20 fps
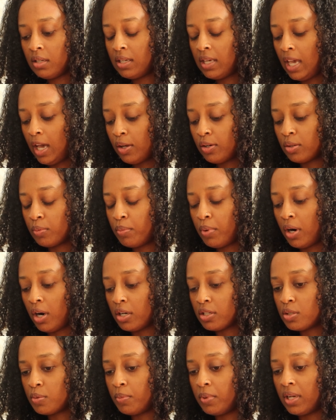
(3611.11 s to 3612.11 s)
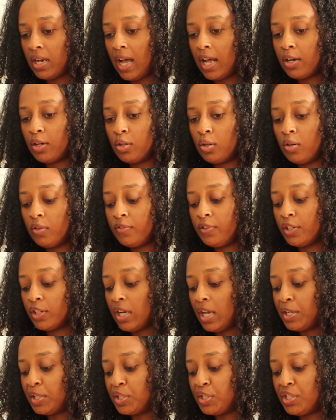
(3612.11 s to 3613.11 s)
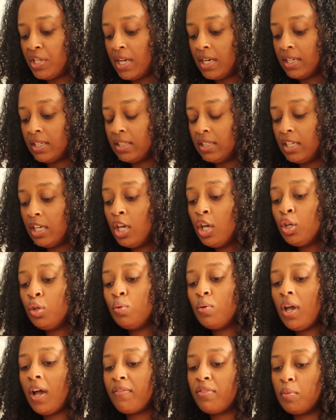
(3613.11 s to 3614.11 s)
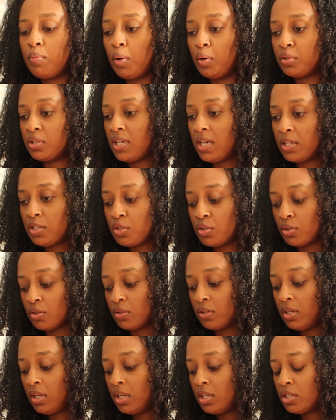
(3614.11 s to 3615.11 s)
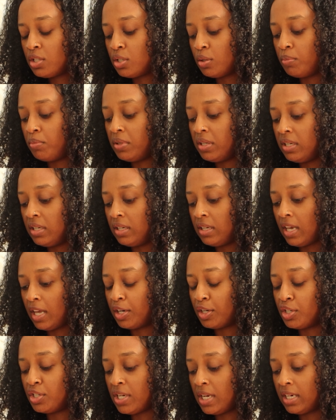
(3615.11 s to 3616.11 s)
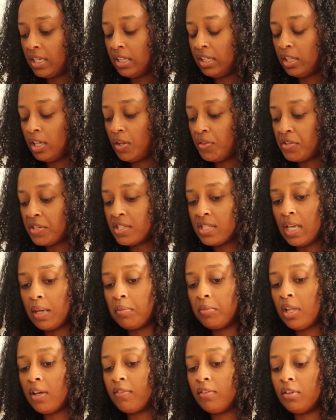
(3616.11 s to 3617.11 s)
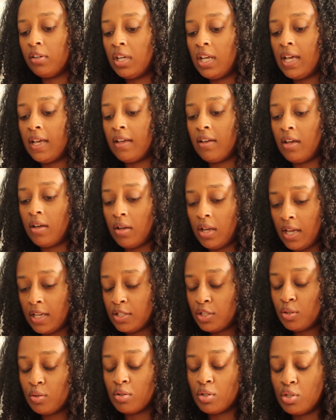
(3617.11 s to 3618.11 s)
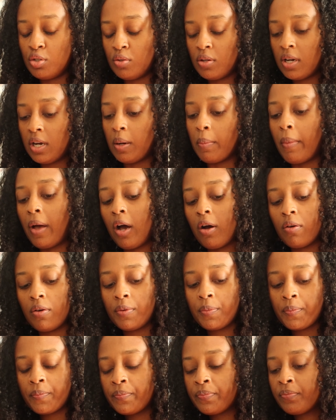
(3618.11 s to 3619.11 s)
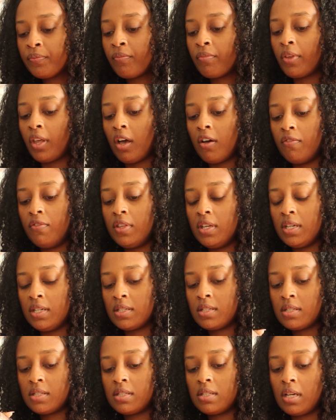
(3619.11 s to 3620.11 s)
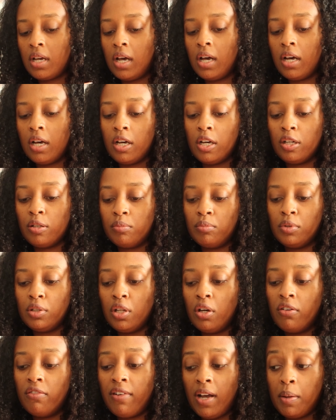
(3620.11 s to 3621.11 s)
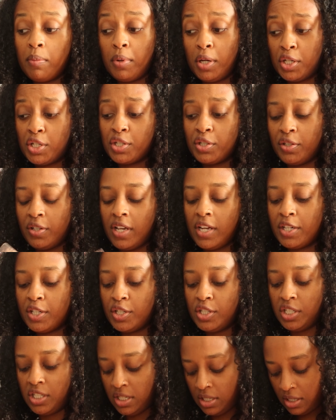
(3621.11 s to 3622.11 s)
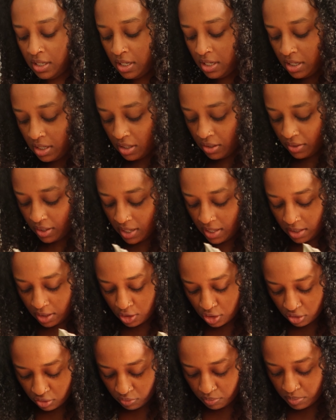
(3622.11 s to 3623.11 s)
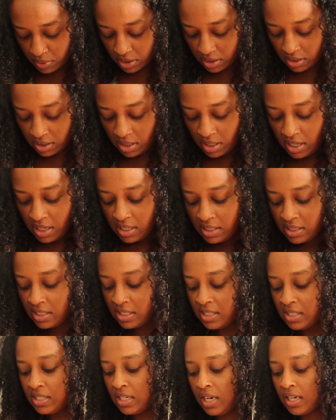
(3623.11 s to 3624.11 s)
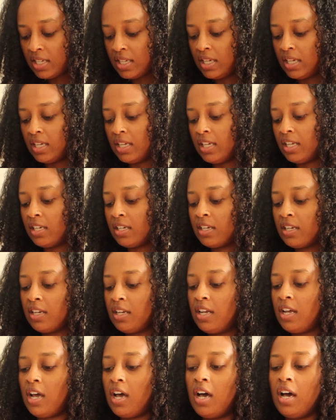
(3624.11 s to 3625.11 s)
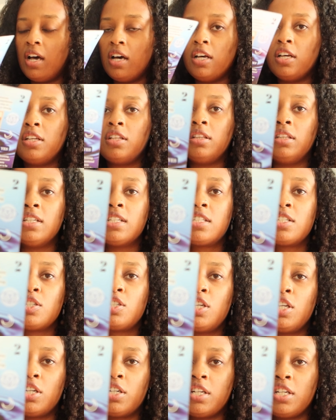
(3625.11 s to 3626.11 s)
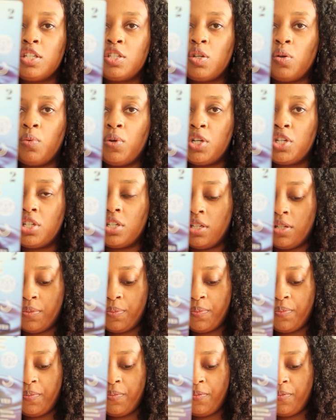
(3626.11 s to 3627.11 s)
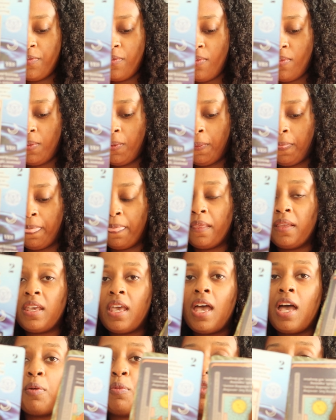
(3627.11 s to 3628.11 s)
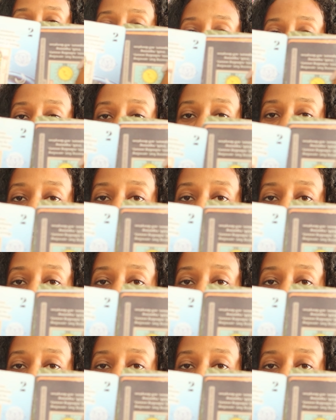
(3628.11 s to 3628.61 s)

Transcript: counterparts, but I don't know if you're energetically, you have the potential to be energetically on the same level as soon as you come out of this um, low vibrational energy, okay, that you've been stuck in. Uh, listen to your intuition. Yeah, with the moon